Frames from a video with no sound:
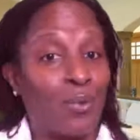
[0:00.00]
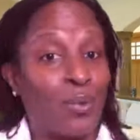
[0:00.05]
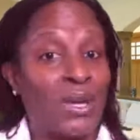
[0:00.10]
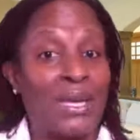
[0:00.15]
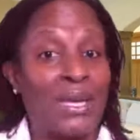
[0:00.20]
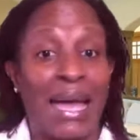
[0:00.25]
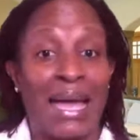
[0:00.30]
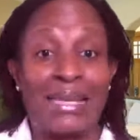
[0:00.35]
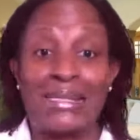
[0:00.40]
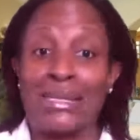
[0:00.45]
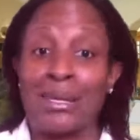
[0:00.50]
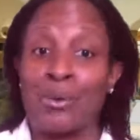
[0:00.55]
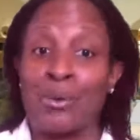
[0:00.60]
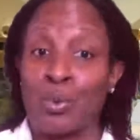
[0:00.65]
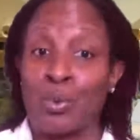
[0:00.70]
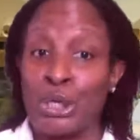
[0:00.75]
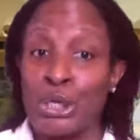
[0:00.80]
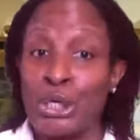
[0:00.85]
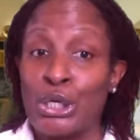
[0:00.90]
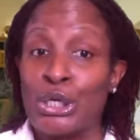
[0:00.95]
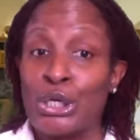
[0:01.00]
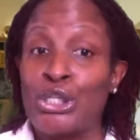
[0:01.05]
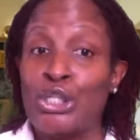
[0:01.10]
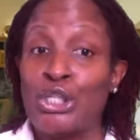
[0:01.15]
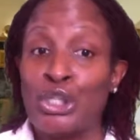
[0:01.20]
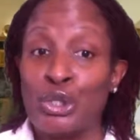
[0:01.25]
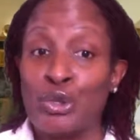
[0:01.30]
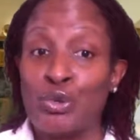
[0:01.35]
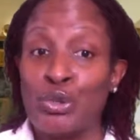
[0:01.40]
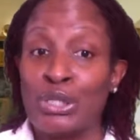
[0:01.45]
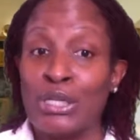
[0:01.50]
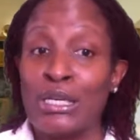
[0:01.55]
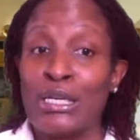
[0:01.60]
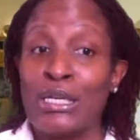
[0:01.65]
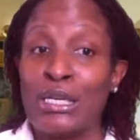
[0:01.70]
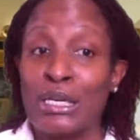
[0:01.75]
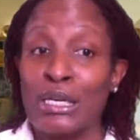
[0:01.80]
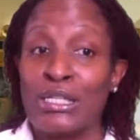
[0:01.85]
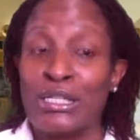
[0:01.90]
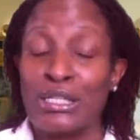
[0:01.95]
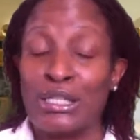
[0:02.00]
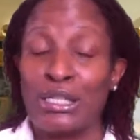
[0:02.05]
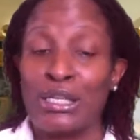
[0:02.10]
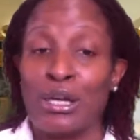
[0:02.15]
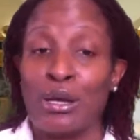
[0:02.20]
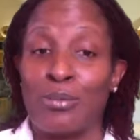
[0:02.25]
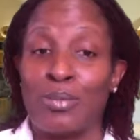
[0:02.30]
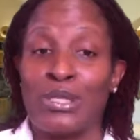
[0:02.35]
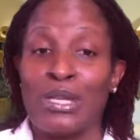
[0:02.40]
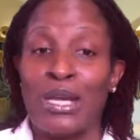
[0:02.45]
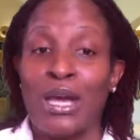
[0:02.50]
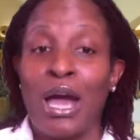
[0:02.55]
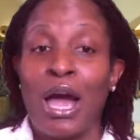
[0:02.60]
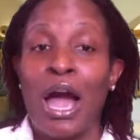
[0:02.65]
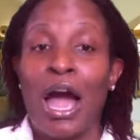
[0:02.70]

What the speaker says: we got some real juicy good tips